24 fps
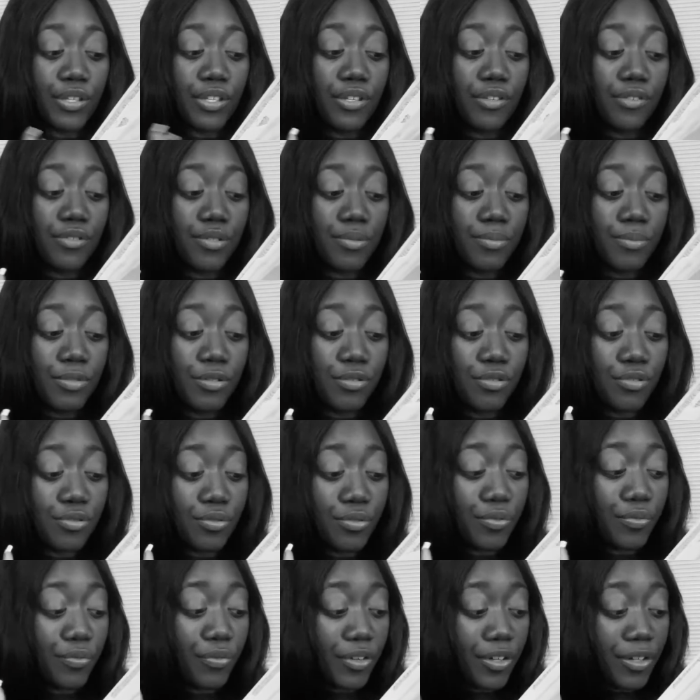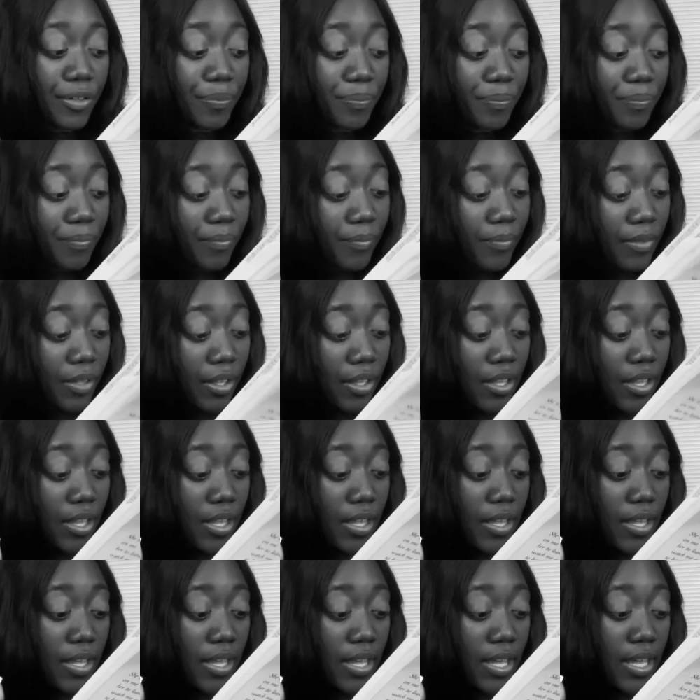Q's mutual friend,
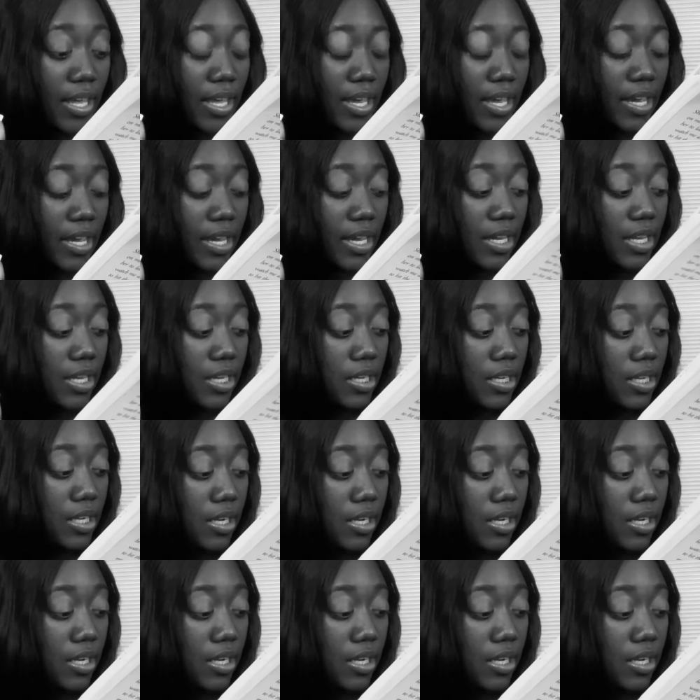and